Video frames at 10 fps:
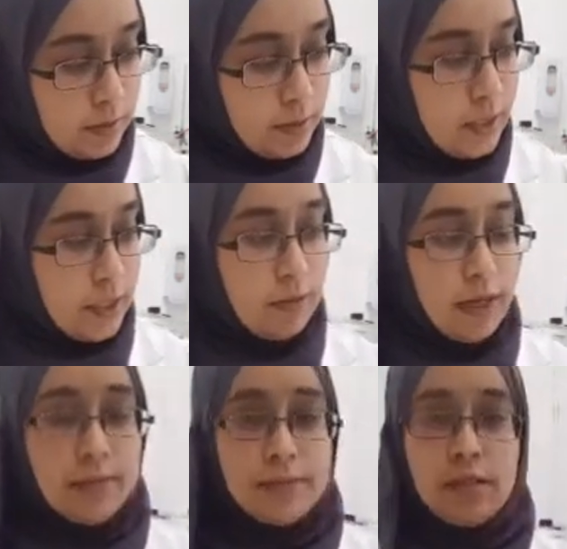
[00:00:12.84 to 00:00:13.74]
Here I
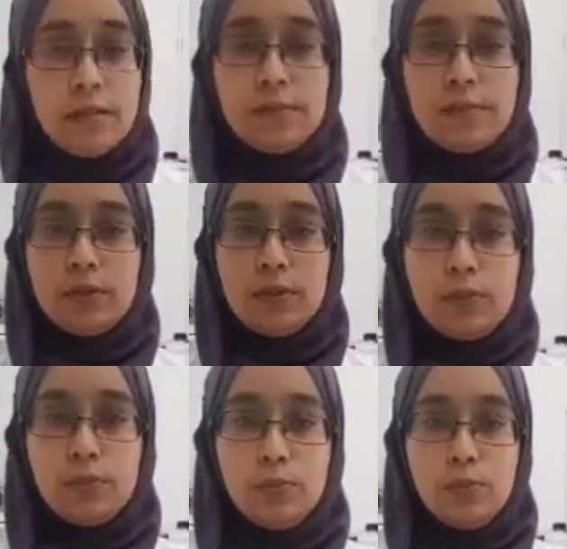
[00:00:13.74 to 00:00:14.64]
have some
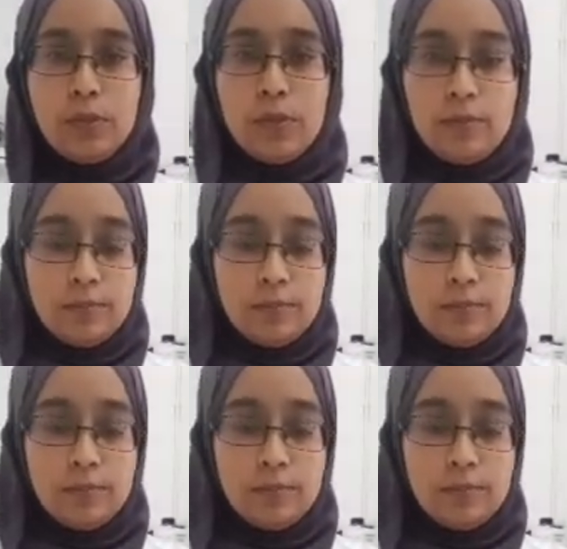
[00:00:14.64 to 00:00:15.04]
salt water,